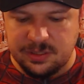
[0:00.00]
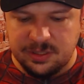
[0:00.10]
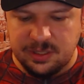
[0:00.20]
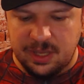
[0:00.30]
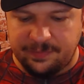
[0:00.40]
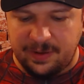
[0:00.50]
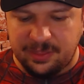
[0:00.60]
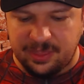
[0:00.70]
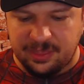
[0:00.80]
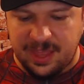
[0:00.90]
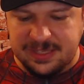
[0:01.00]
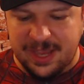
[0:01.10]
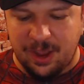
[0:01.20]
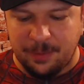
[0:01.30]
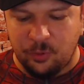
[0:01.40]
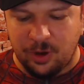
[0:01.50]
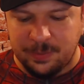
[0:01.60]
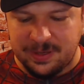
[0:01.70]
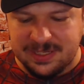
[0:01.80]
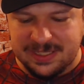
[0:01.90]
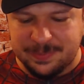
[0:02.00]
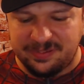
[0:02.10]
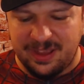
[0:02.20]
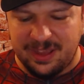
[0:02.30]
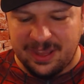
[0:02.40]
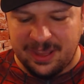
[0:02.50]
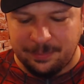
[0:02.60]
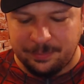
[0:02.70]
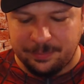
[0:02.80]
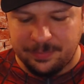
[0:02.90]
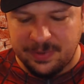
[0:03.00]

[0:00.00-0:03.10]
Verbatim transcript: And if anything, that's how I'm going to be displaying him,